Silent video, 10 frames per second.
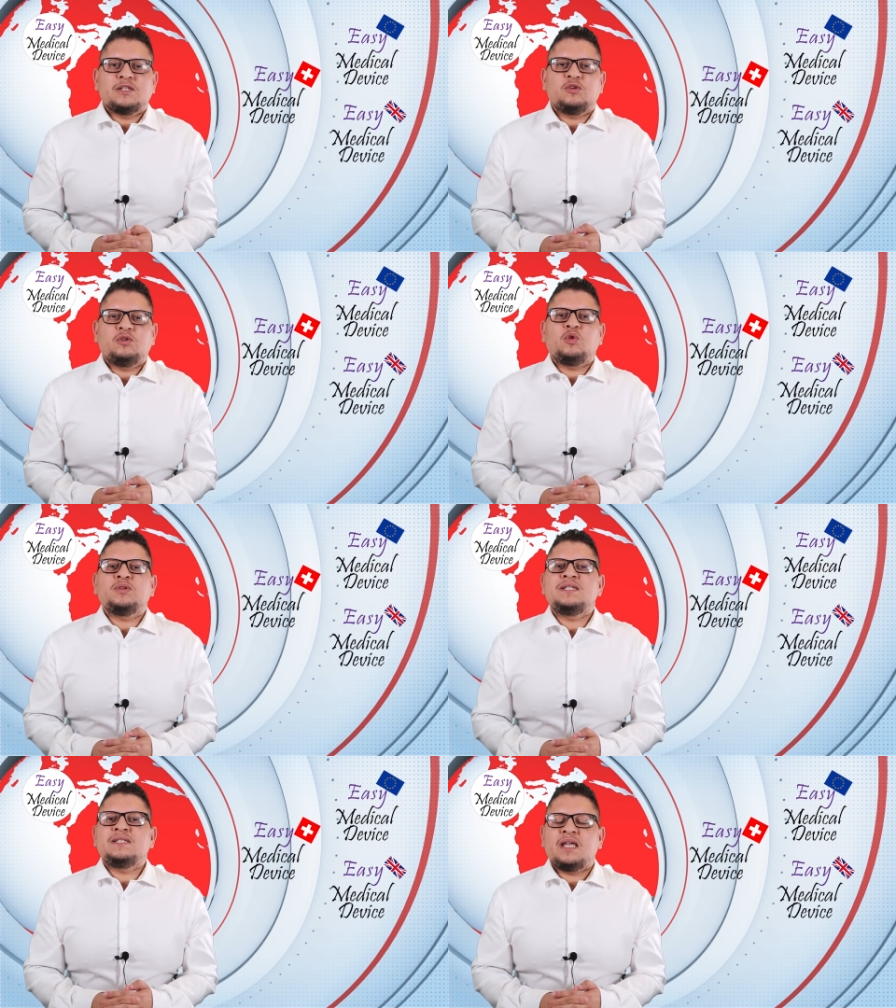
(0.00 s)
So
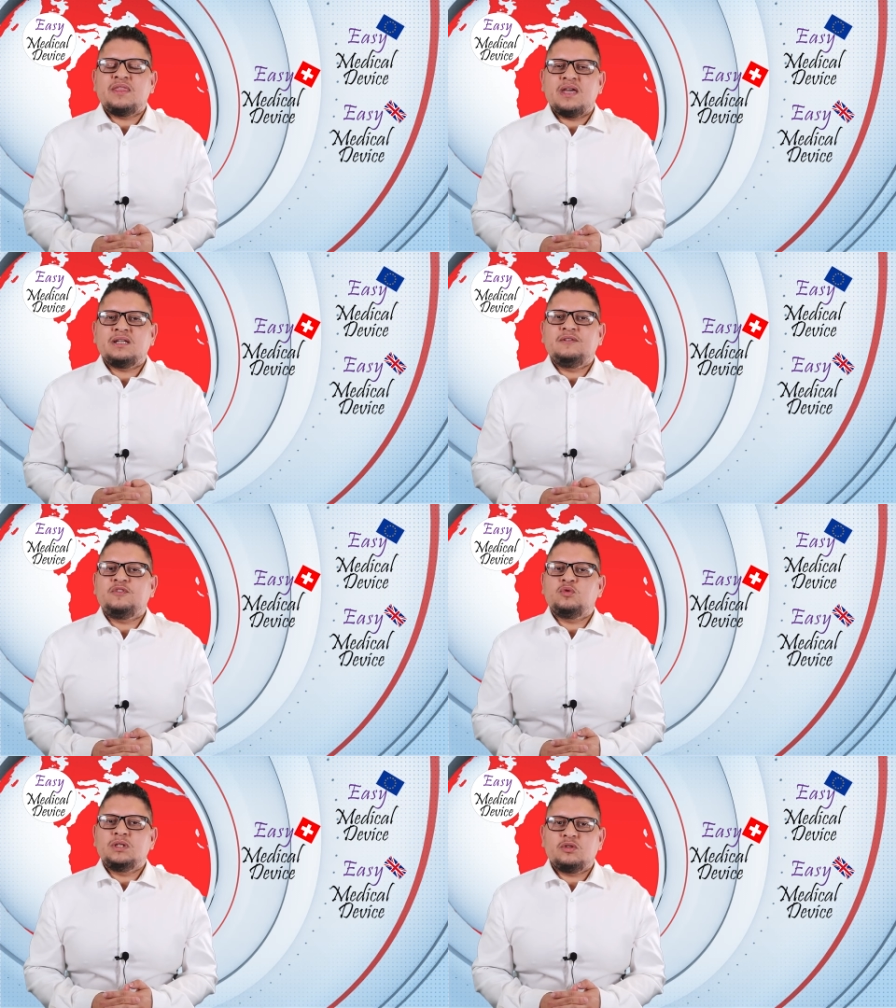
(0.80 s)
don't hesitate then
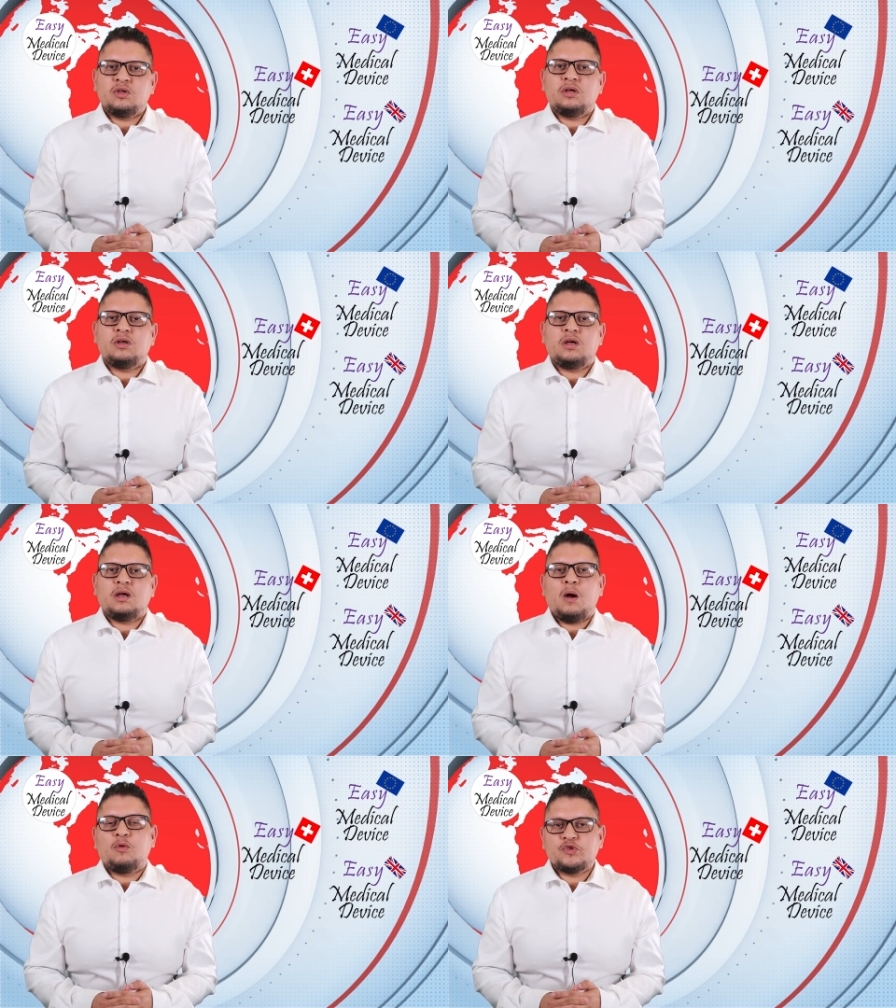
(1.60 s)
if you need
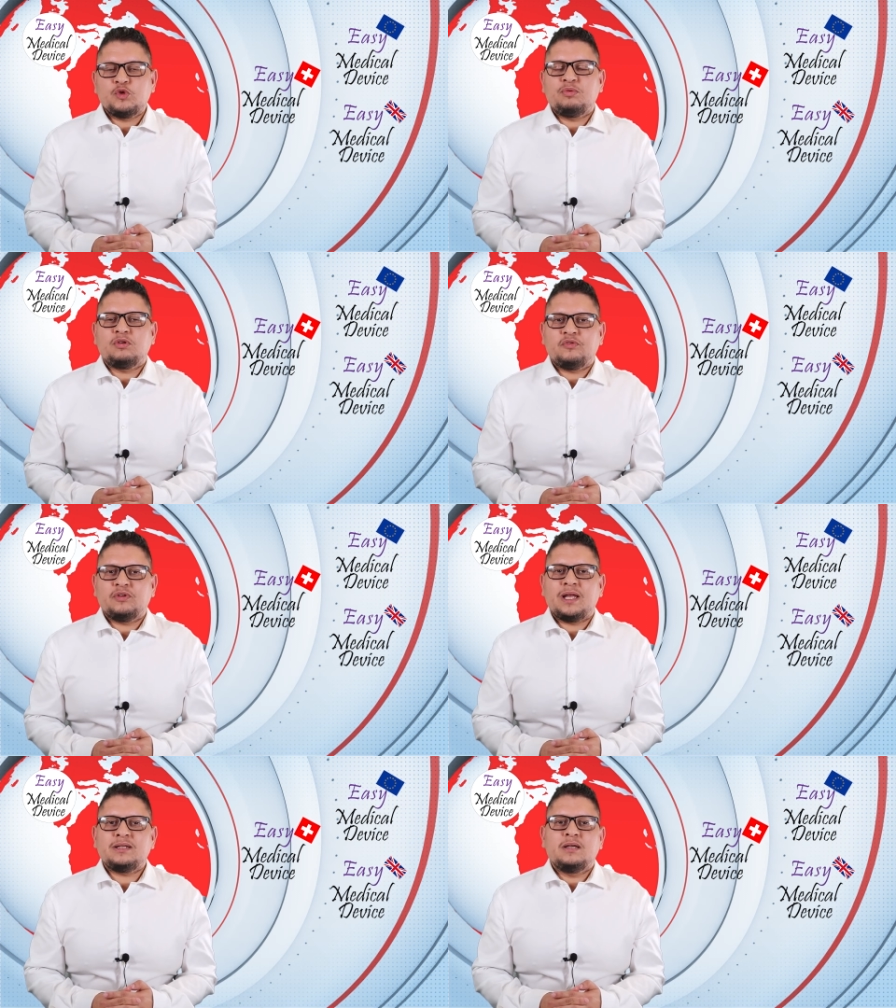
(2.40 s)
uh, our support
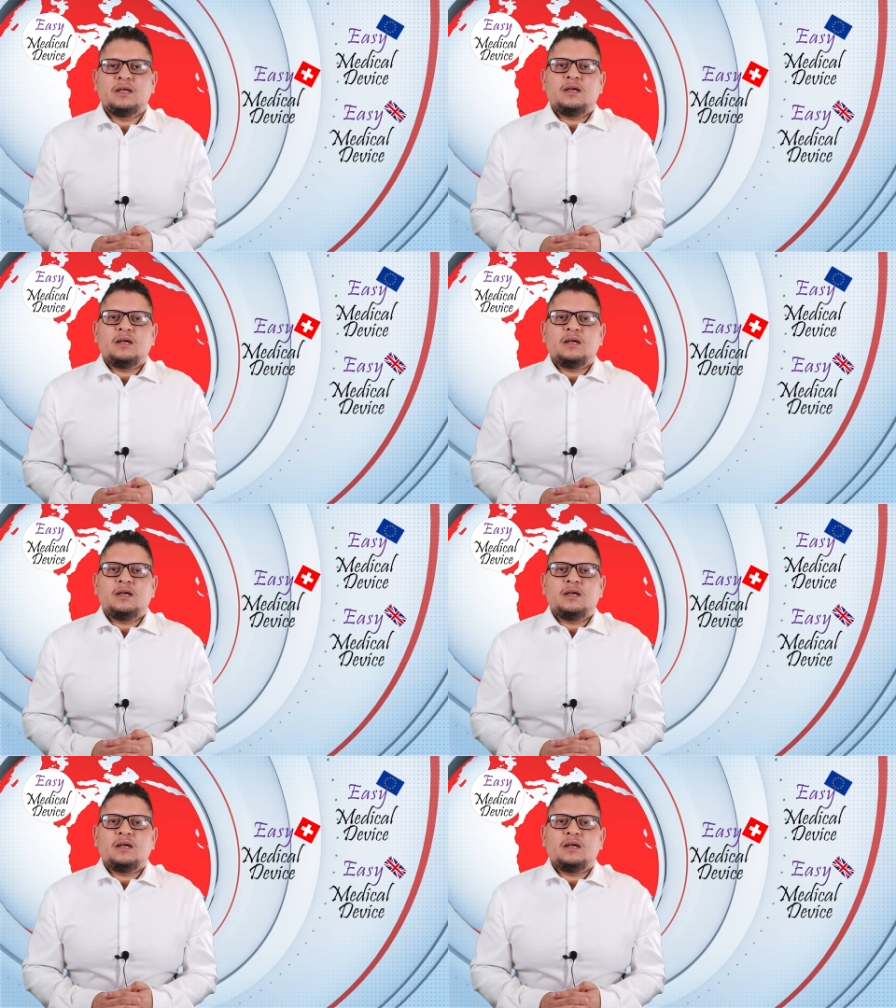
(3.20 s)
for that.